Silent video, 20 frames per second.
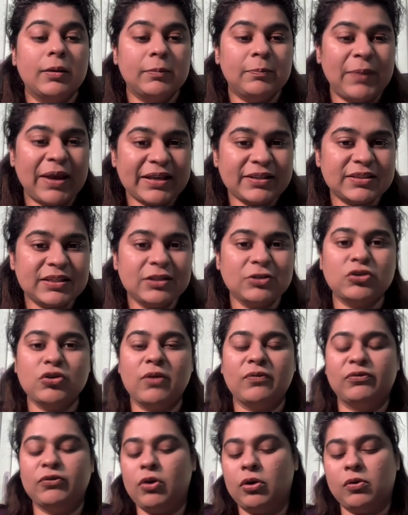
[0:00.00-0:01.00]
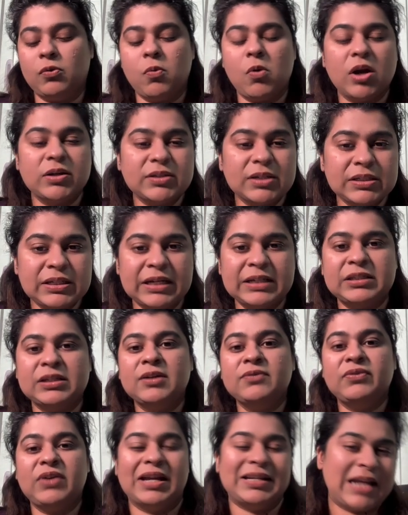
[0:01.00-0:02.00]
basics of your
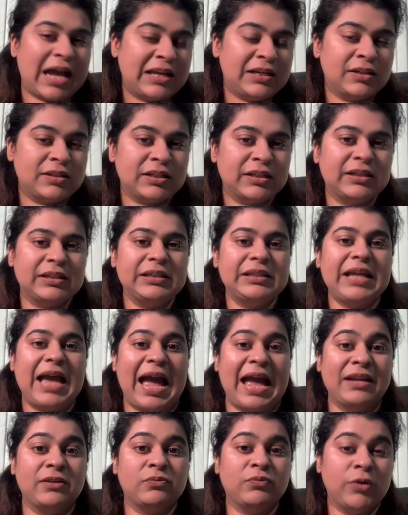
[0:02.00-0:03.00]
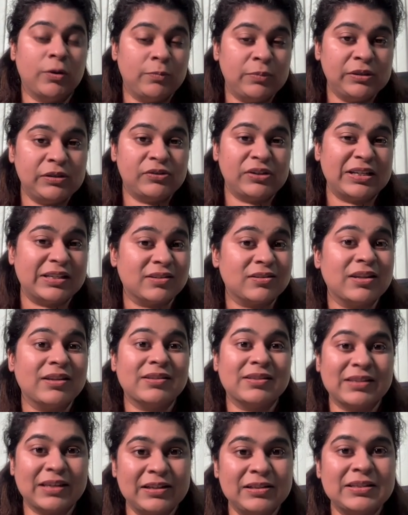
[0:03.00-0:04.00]
quantitative, analytical and verbal reasoning
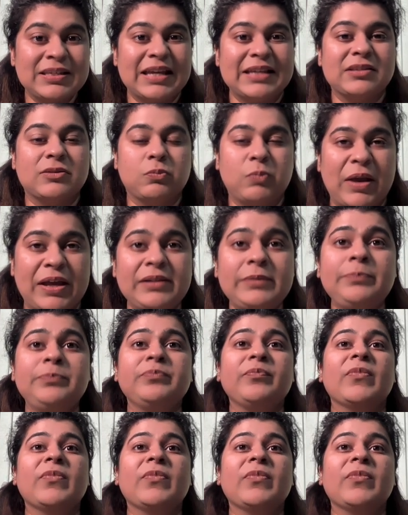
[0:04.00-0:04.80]
skills as well,